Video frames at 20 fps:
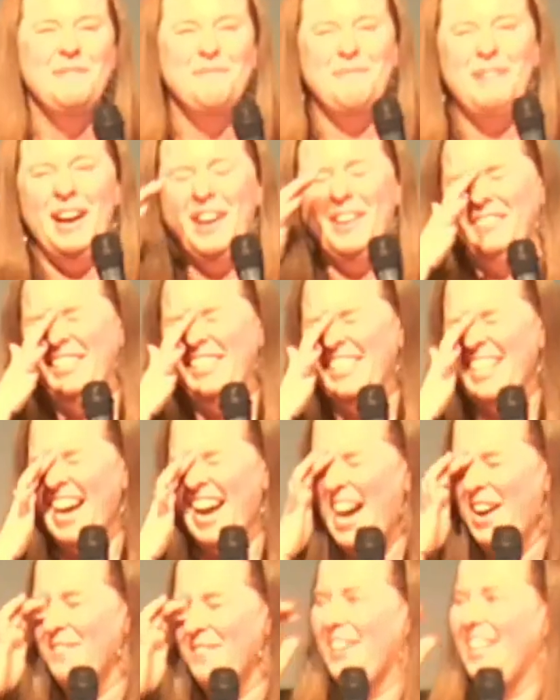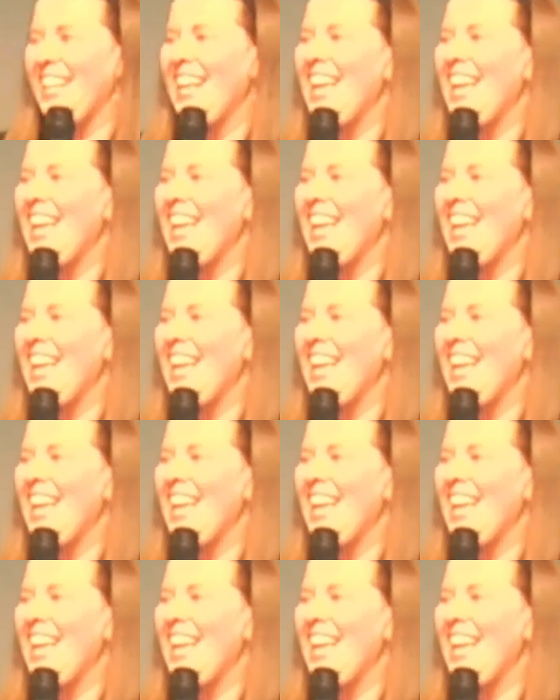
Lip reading: Probably not, but